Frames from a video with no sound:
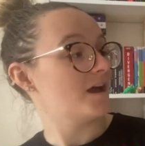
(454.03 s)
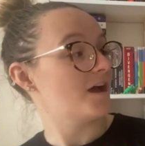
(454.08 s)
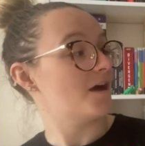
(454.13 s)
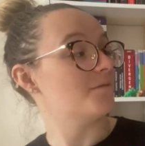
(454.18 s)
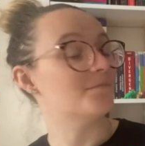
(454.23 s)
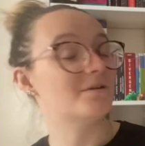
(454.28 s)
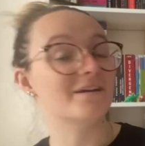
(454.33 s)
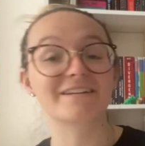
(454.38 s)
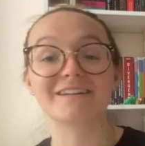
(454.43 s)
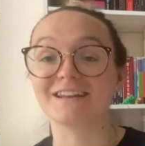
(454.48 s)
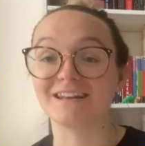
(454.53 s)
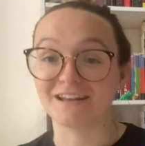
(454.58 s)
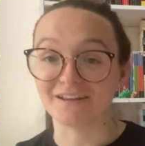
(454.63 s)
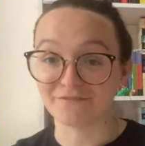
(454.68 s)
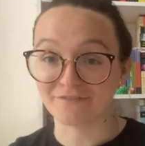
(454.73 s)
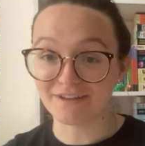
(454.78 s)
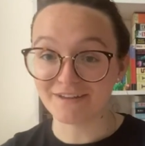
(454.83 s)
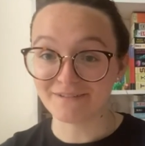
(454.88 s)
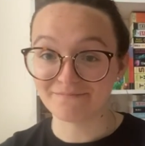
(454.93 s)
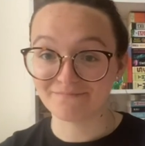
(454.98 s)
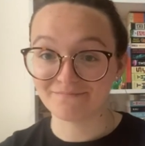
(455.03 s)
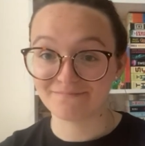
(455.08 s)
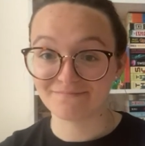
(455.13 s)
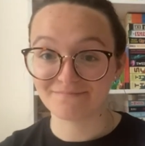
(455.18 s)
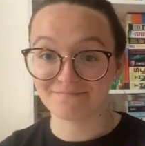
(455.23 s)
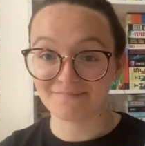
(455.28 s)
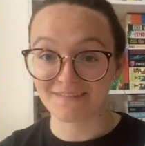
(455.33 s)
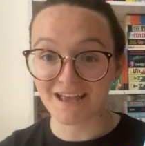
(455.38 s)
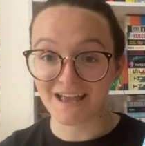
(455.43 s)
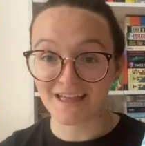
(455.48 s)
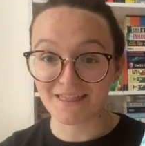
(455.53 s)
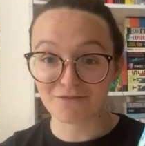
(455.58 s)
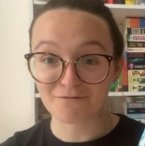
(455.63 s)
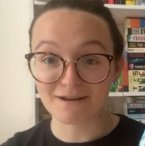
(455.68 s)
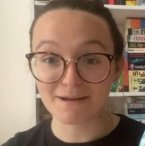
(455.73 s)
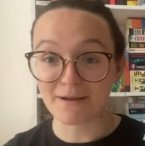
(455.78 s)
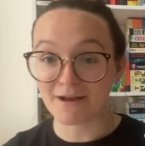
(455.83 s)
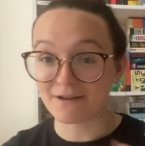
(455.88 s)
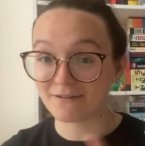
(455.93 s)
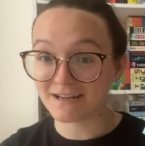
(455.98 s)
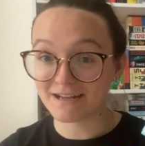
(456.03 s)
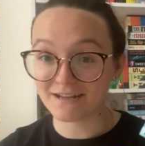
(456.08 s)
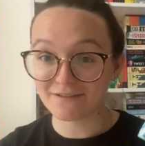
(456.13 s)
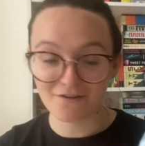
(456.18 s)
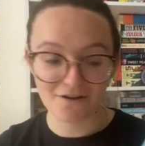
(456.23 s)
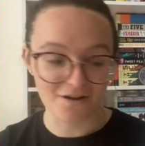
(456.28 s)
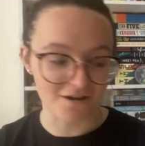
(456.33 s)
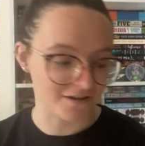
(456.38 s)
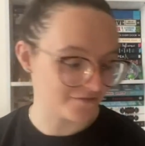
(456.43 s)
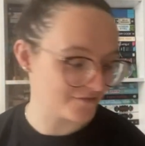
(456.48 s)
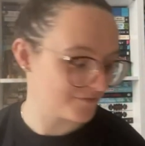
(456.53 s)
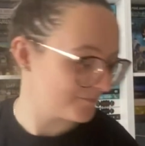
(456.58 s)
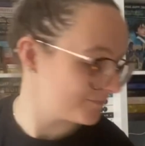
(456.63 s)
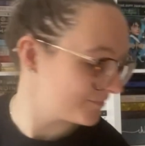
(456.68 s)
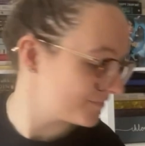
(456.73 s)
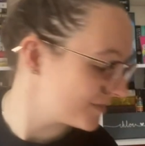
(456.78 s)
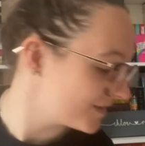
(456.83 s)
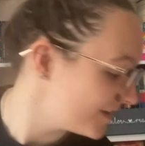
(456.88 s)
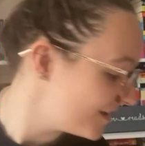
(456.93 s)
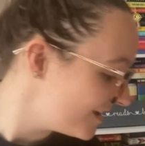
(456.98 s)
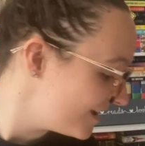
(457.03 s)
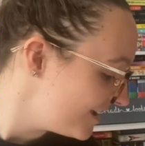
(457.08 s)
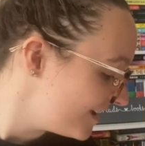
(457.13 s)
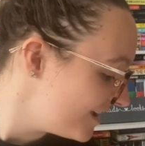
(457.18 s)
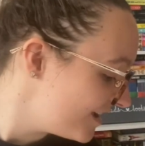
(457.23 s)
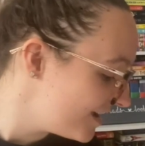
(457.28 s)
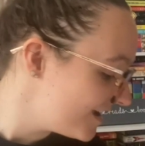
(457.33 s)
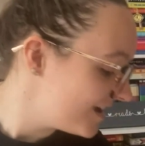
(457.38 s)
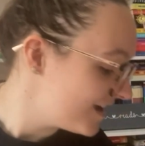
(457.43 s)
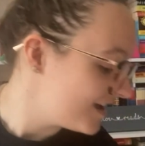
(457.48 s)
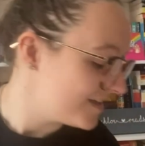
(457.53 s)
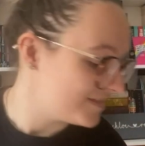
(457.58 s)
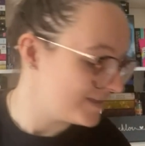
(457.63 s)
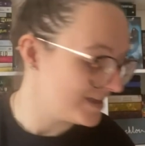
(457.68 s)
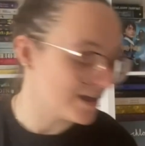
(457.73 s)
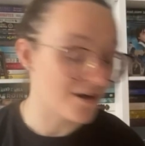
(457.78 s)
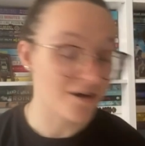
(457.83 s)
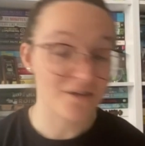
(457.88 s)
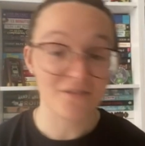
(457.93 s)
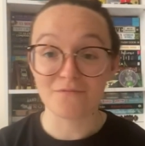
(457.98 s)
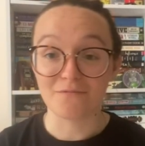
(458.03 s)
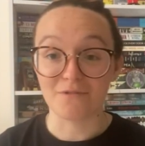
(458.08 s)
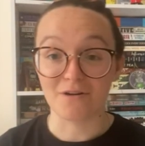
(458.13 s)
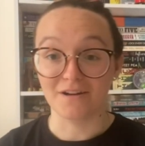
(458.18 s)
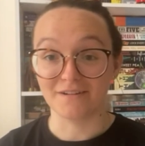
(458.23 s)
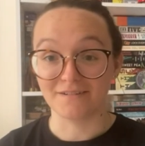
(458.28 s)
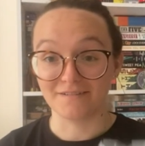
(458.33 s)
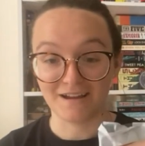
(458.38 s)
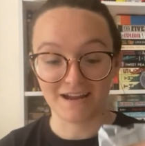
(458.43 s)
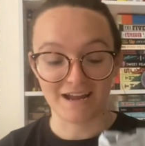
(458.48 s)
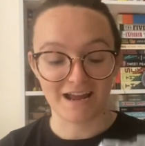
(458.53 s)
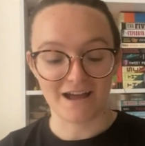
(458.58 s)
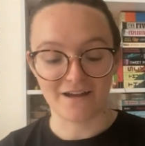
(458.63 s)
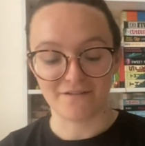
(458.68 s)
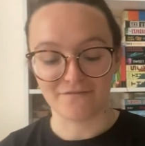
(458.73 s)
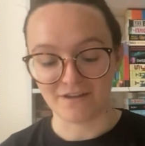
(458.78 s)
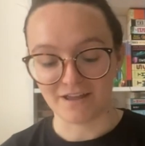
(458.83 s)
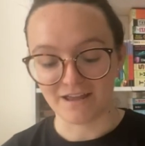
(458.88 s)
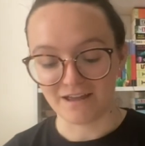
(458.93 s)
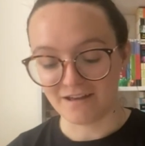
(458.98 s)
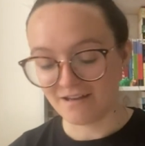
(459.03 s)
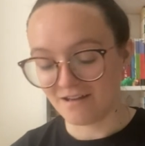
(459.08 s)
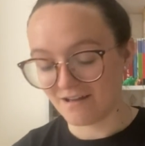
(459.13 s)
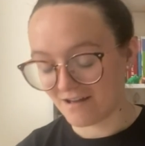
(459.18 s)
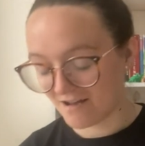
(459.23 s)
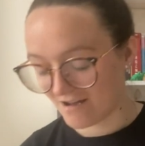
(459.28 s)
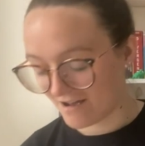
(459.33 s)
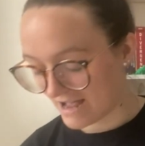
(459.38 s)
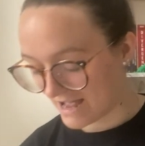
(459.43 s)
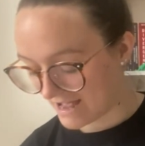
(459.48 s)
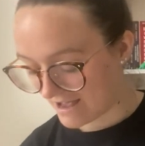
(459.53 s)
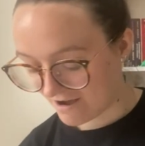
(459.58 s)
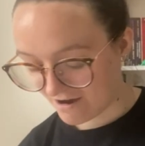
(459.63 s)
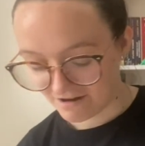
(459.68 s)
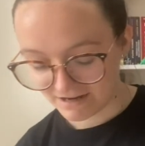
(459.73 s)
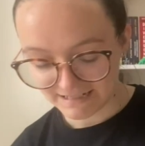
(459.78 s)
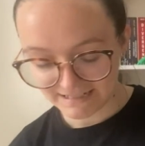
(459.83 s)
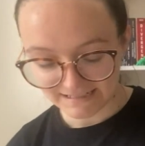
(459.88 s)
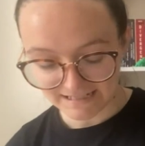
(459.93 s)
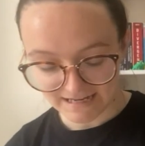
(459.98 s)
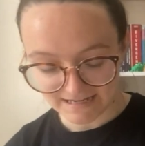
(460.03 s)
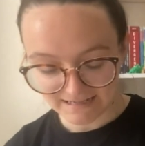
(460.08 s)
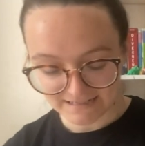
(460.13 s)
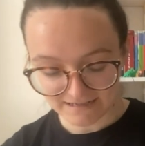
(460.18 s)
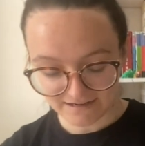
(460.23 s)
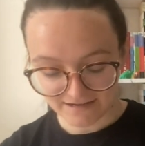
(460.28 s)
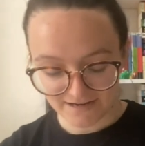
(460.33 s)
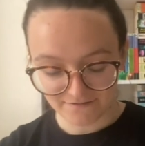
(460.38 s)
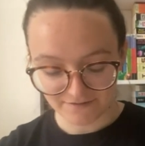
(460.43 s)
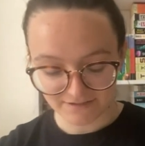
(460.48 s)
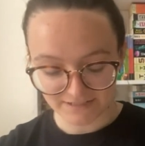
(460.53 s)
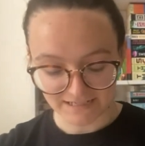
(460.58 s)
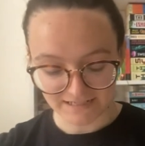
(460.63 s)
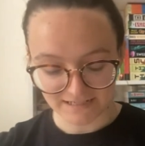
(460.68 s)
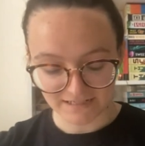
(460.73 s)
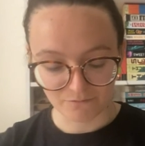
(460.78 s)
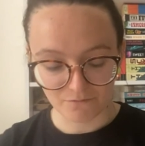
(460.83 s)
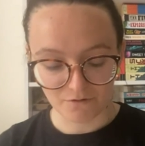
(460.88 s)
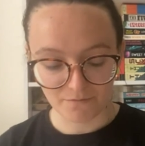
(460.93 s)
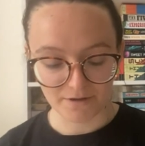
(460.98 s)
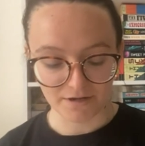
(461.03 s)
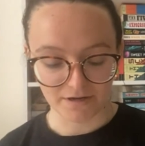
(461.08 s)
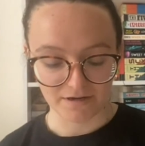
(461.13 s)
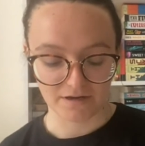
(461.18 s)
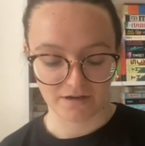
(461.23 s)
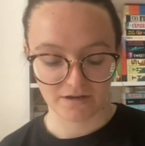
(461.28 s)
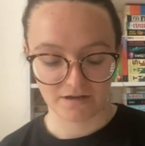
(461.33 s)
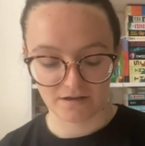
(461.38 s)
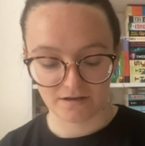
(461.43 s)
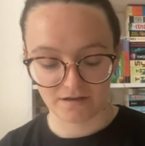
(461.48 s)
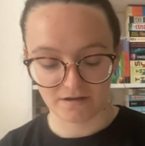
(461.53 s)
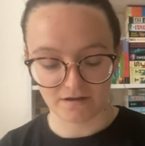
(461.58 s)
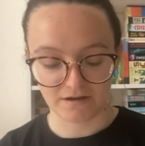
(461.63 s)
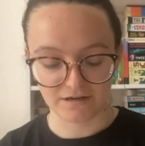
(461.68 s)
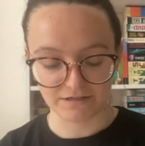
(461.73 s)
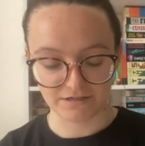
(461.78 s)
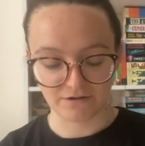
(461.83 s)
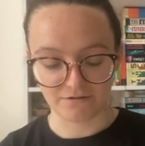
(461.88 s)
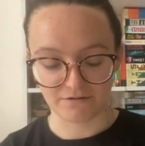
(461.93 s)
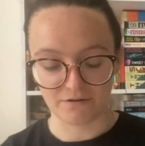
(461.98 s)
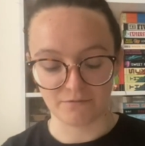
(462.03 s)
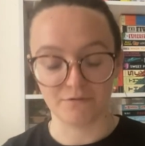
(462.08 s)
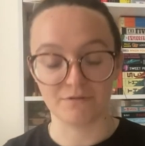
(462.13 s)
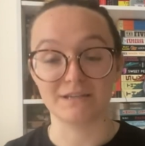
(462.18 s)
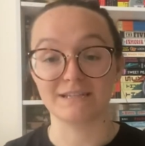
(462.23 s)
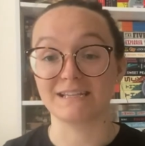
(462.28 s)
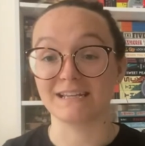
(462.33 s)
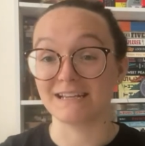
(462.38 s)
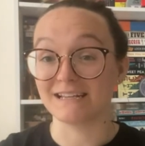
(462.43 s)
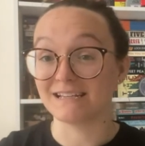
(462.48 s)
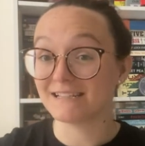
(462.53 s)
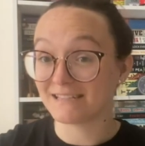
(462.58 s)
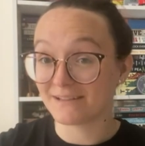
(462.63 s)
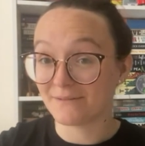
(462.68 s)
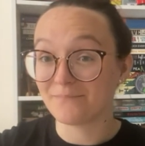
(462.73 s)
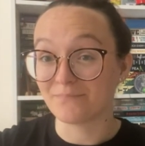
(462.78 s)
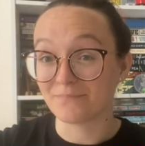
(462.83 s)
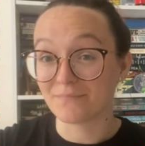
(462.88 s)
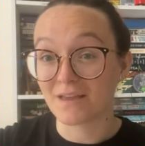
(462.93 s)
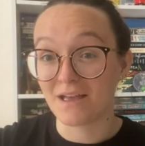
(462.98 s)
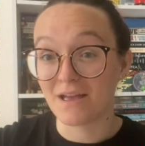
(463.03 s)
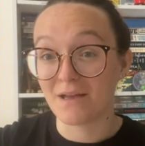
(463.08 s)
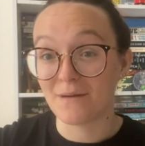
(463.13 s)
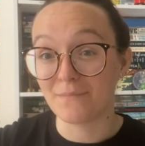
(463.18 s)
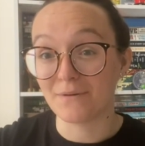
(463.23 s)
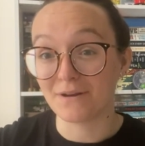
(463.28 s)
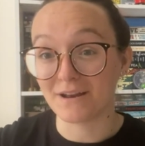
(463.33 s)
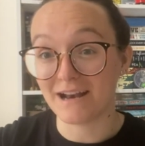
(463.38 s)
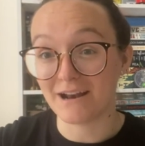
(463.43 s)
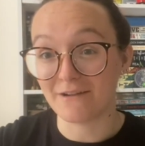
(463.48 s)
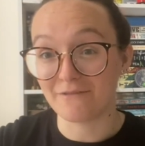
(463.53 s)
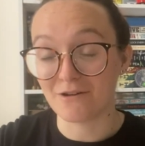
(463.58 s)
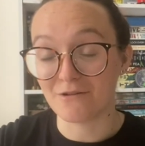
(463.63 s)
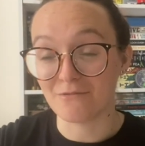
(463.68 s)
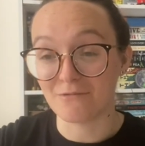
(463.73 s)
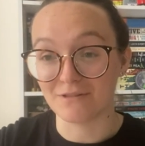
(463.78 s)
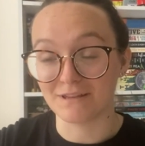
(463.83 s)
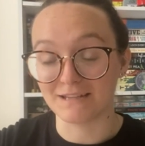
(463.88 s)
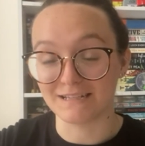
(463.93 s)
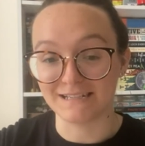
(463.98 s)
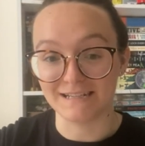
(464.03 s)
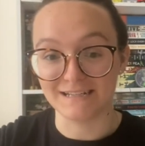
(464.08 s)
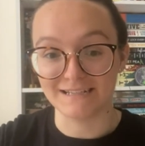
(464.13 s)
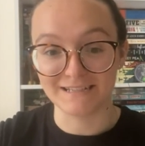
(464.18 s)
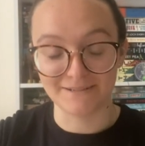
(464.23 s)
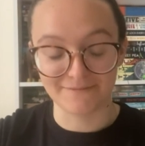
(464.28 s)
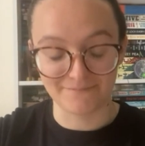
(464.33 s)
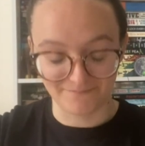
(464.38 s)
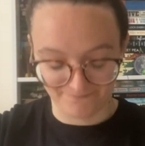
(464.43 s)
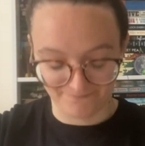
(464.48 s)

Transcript: I'm gonna love it. And £3.85. The other one I have here, I even said to the woman, I don't know what this is, but I now know what this is.